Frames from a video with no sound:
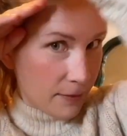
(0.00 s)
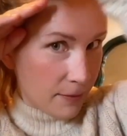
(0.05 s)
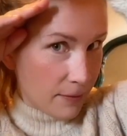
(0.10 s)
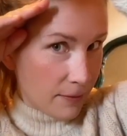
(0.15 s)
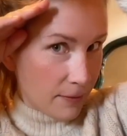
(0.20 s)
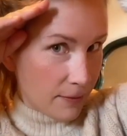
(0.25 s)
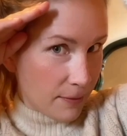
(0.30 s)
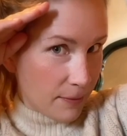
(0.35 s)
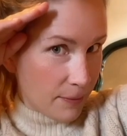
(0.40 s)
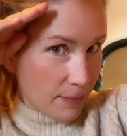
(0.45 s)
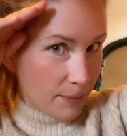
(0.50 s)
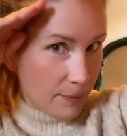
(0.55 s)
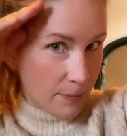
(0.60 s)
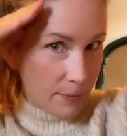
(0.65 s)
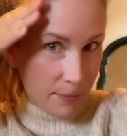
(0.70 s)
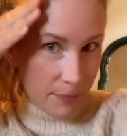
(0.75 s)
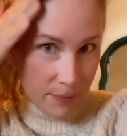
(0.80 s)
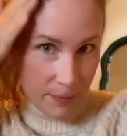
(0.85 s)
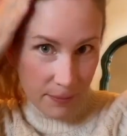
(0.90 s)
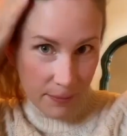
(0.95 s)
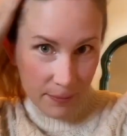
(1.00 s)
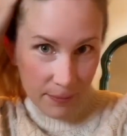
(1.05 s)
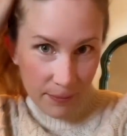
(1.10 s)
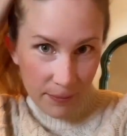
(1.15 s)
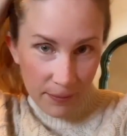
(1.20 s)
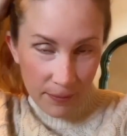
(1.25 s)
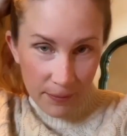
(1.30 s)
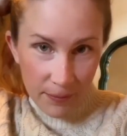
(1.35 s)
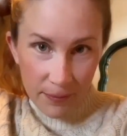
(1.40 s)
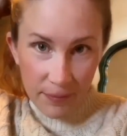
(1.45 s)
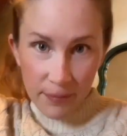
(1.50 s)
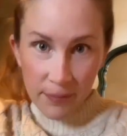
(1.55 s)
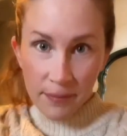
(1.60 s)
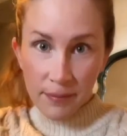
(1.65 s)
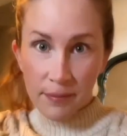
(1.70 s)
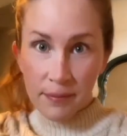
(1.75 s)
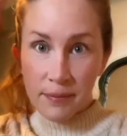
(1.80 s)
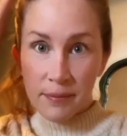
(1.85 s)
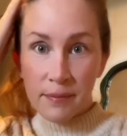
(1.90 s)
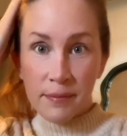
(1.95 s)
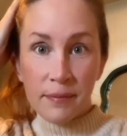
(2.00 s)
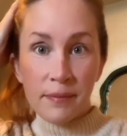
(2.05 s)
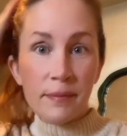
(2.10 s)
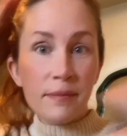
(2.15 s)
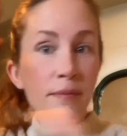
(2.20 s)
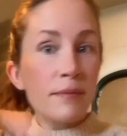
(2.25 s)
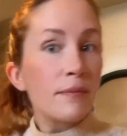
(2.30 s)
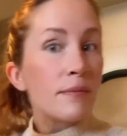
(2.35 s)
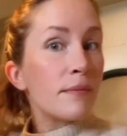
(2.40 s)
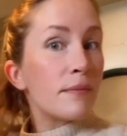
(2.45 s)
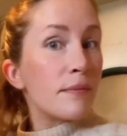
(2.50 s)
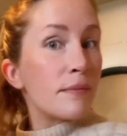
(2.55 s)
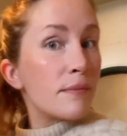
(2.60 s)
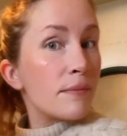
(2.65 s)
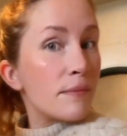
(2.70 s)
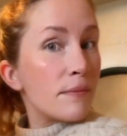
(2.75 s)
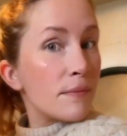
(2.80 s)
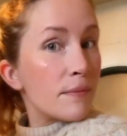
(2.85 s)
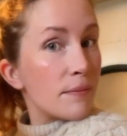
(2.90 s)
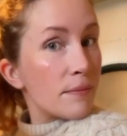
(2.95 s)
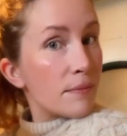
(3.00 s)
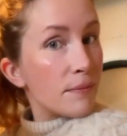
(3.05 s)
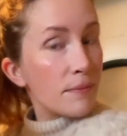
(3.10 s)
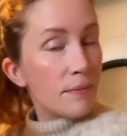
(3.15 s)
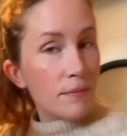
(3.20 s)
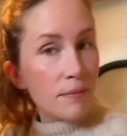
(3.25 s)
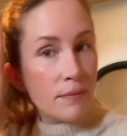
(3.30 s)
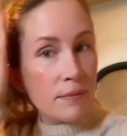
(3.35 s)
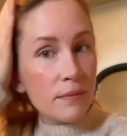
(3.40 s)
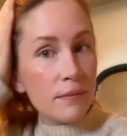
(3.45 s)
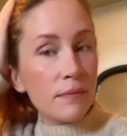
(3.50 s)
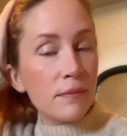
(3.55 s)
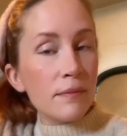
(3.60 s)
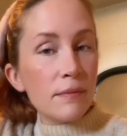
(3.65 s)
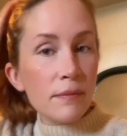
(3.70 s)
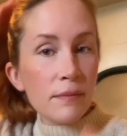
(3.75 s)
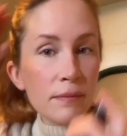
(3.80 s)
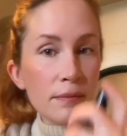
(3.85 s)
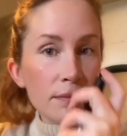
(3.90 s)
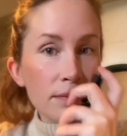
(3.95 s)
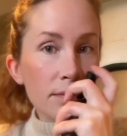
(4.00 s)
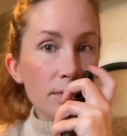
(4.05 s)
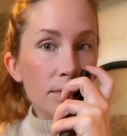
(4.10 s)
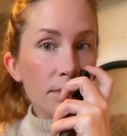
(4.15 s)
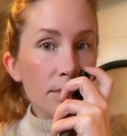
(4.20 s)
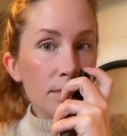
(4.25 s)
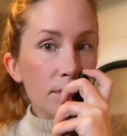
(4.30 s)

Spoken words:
Nobody speaks.